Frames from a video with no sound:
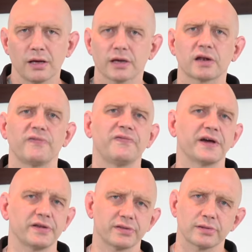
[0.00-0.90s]
I got to
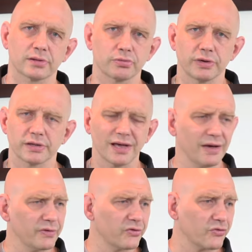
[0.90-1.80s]
fight in 6 weeks. I
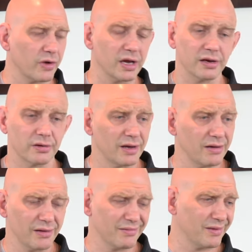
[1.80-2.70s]
haven't trained.
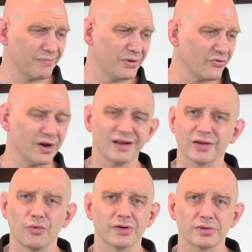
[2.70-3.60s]
I've been training like
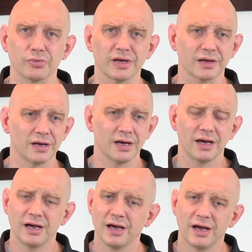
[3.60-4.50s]
once a week.
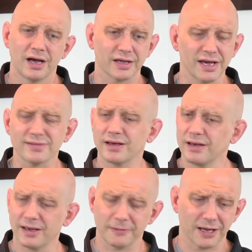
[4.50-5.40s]
I guess
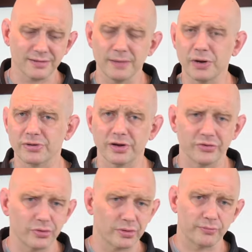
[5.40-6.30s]
I better start
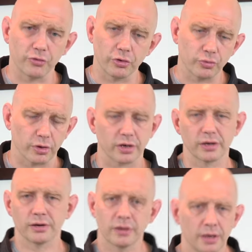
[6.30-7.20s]
doing some road work.
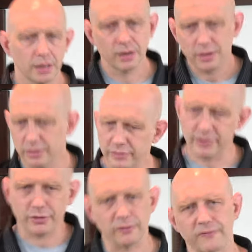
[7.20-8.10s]
And then they
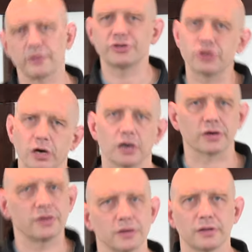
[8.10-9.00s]
go for a jog.
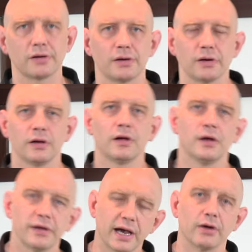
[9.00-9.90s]

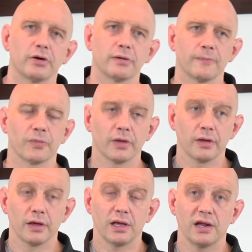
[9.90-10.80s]
Now,
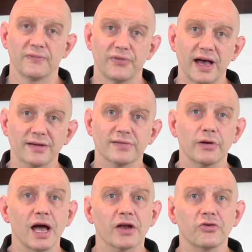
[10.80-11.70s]
if that's
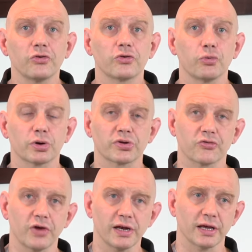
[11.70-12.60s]
their attitude towards
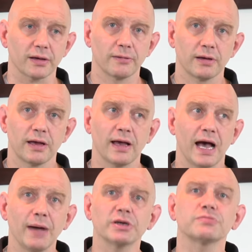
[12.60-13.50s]
training,
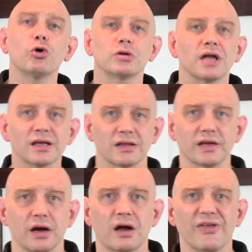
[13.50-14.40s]
how much more
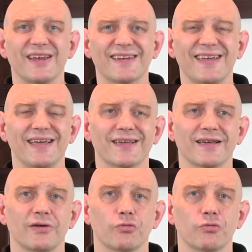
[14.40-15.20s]
likely are they to take